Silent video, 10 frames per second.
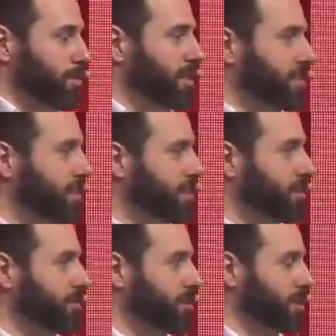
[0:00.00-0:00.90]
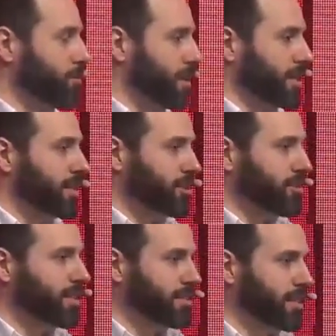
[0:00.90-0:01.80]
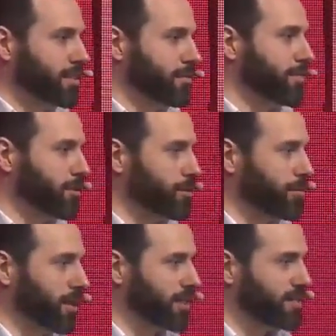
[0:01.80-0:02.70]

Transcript: been at Sydney University running the Australian Centre for Field Robotics.